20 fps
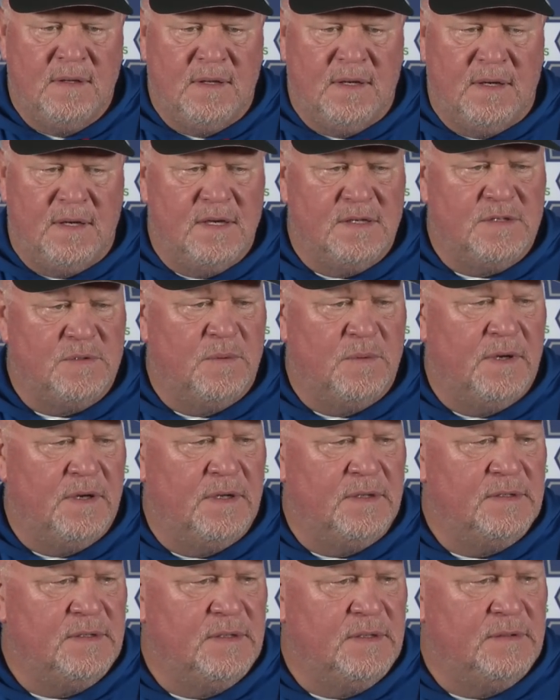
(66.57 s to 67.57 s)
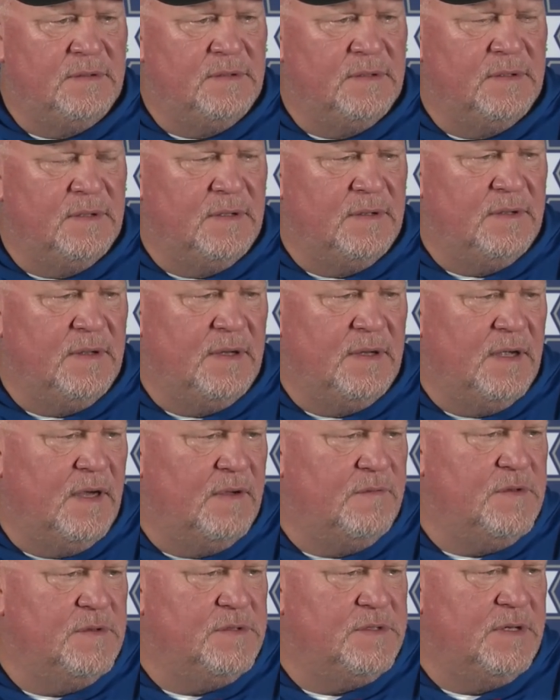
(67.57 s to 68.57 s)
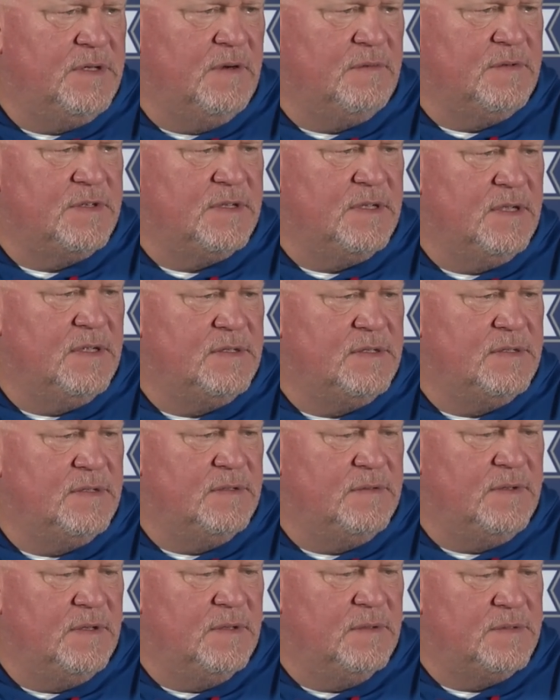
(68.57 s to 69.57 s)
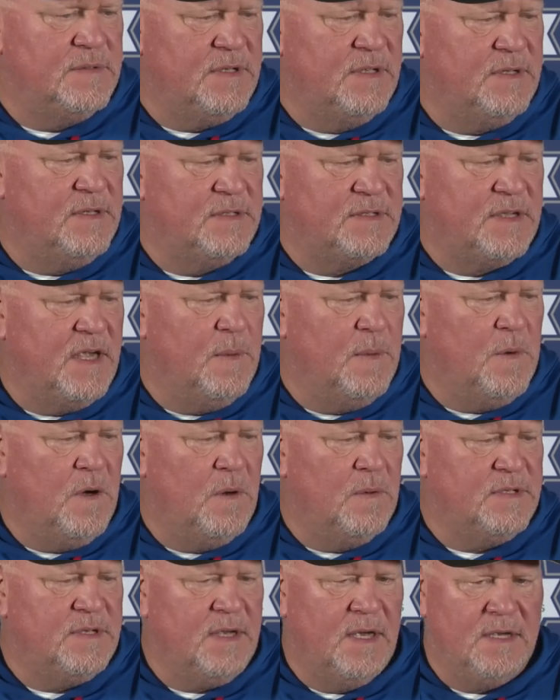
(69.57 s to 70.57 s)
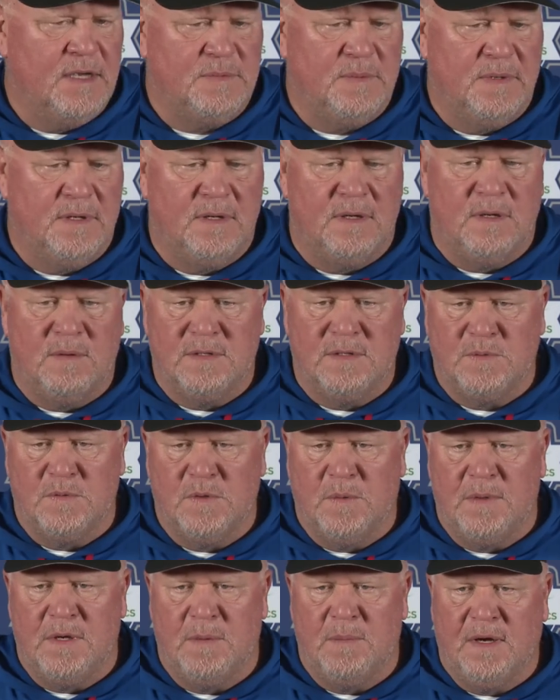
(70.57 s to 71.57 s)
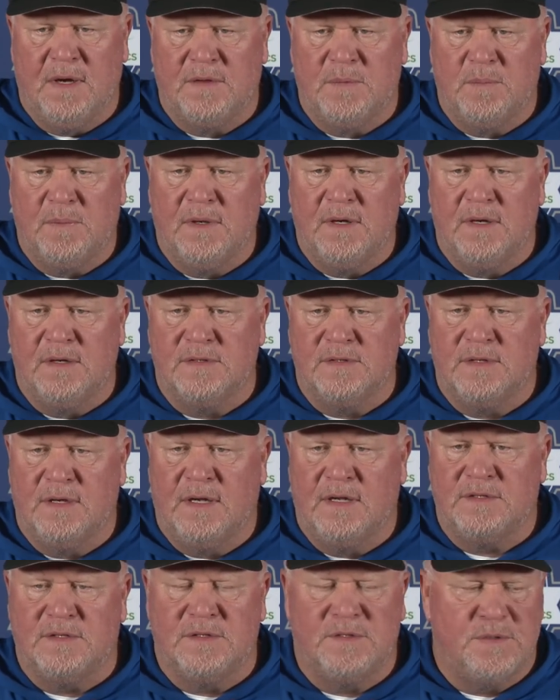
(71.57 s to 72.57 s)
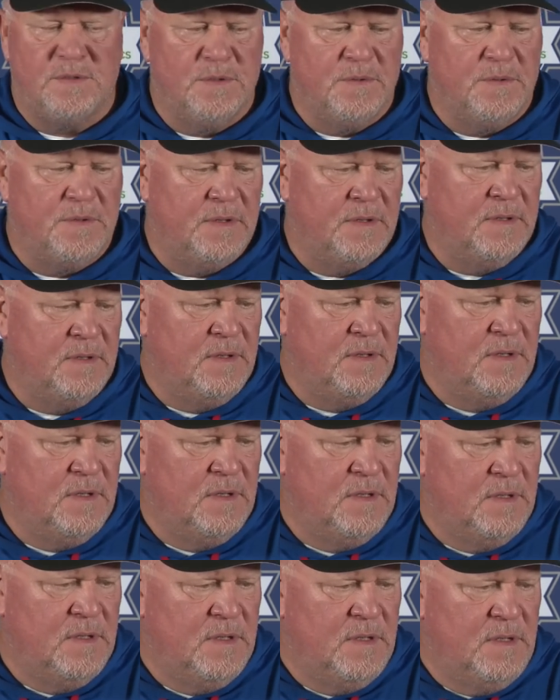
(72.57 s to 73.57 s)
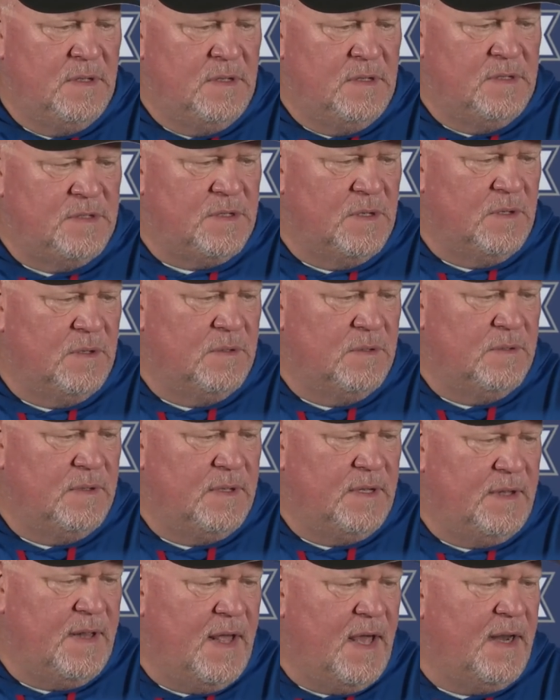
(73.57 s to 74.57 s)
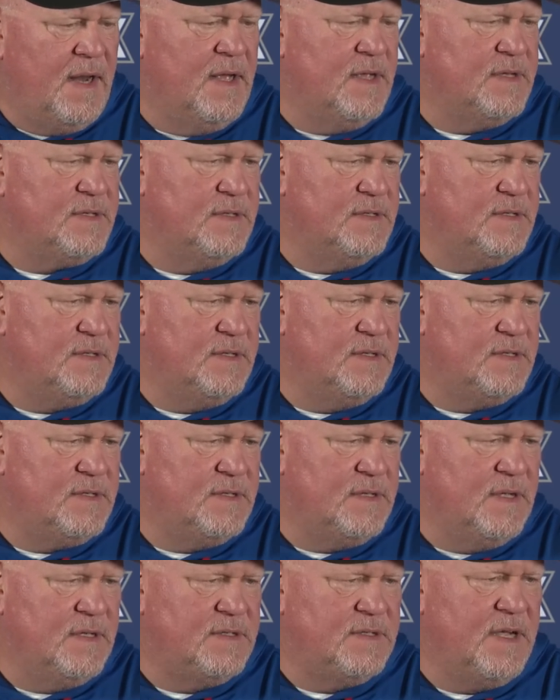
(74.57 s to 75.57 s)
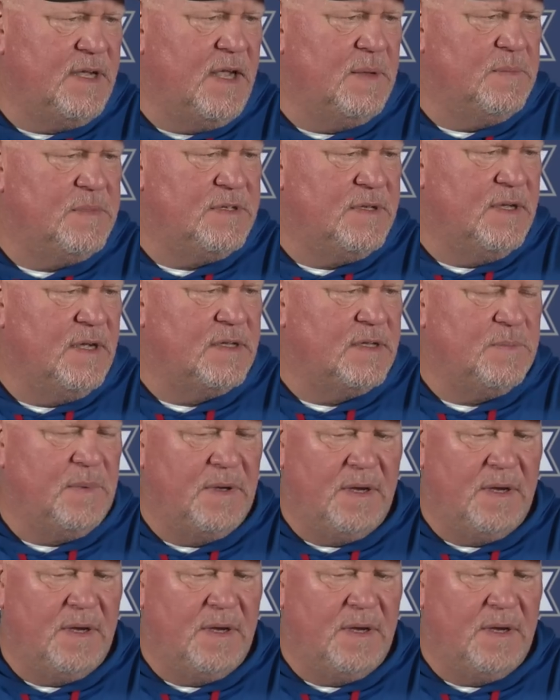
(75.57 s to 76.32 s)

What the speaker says: And he's the one that, and I've used it ever since, you know, said this game always has been and always will be about the players, and that's the truth. So, in that essence, it's game six.